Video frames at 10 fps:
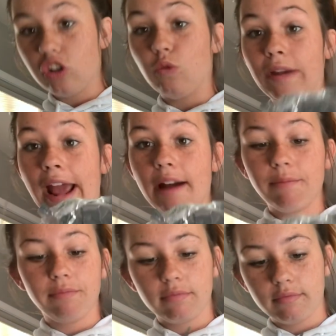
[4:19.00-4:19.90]
you can
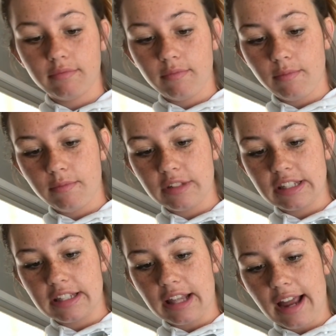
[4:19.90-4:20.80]

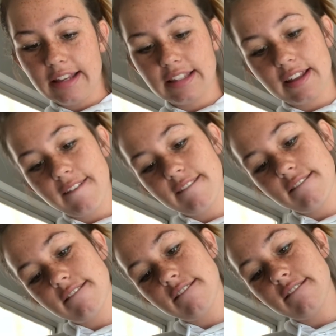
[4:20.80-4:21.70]
slice
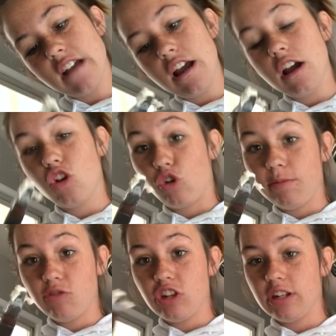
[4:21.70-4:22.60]

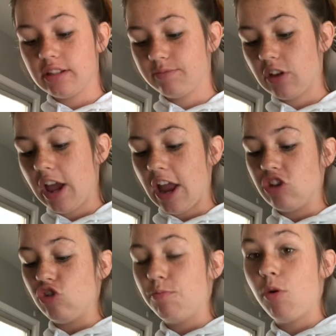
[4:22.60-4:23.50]
cream cheese
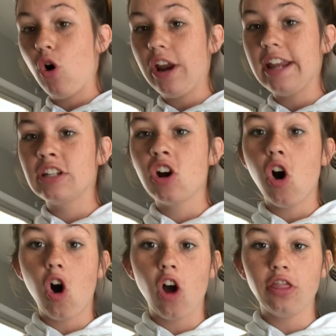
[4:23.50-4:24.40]
and you put it
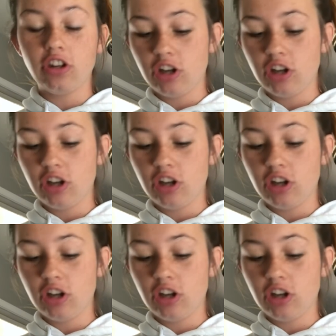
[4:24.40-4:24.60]
on the